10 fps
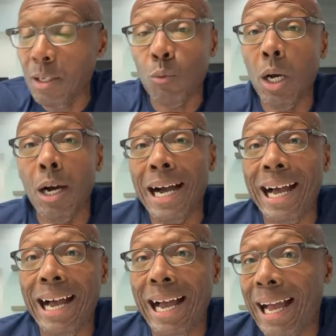Well,
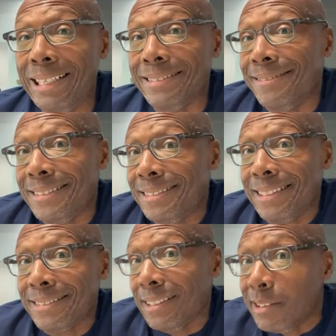just
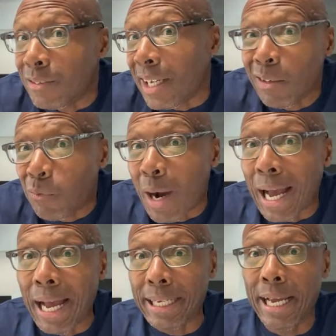as a little
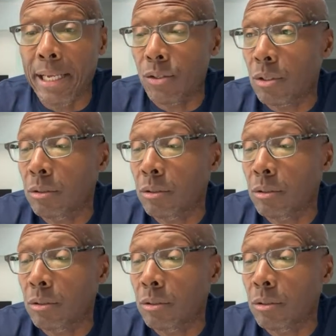FYI, guys,